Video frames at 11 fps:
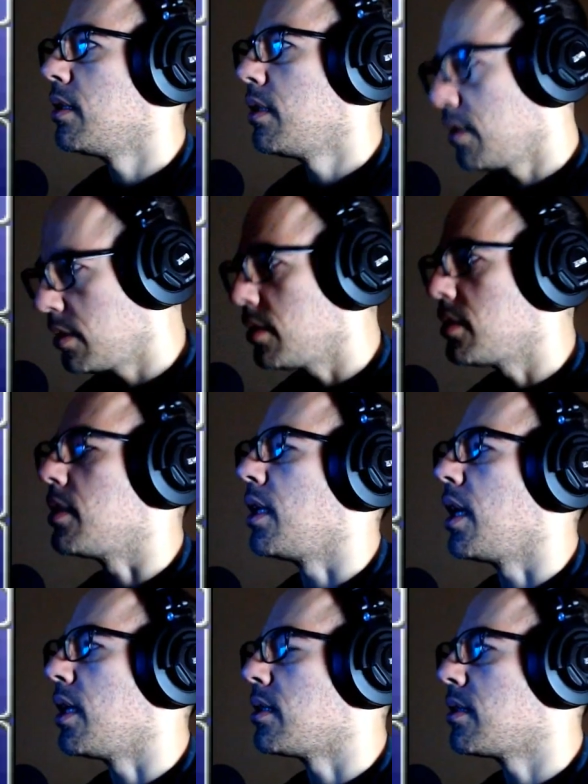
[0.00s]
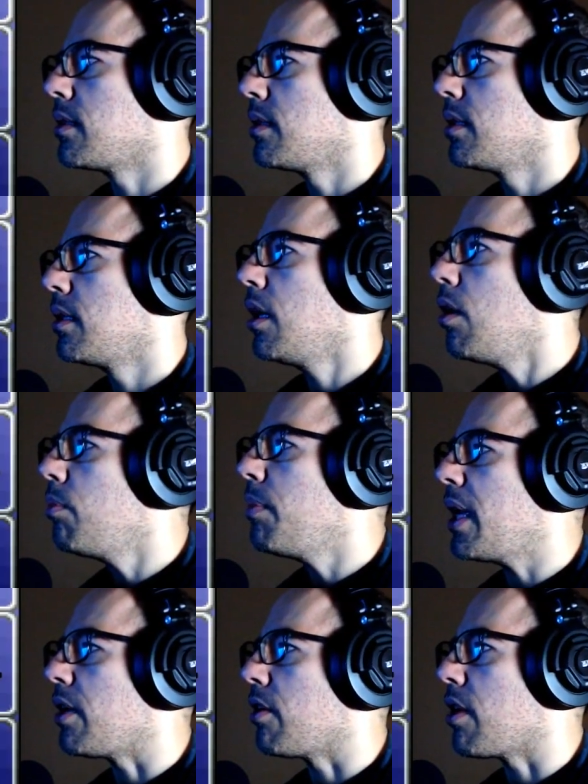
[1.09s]
Celeste. Oh
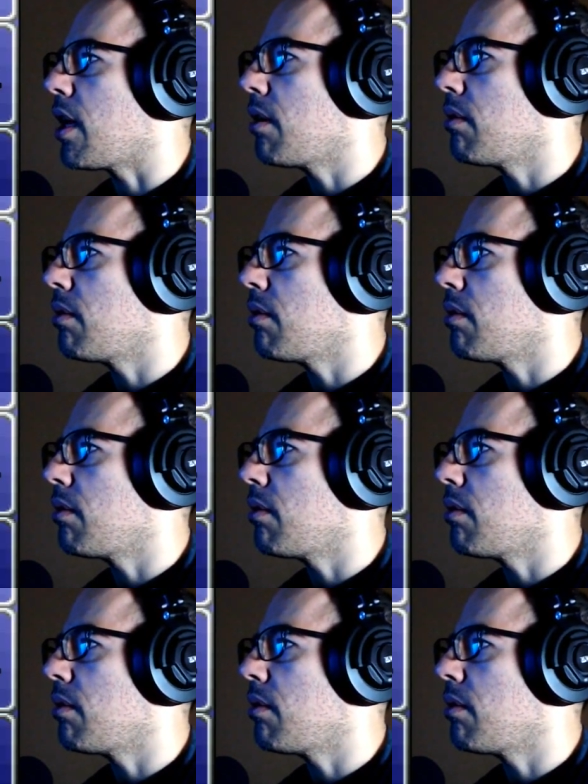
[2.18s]
man, you're out.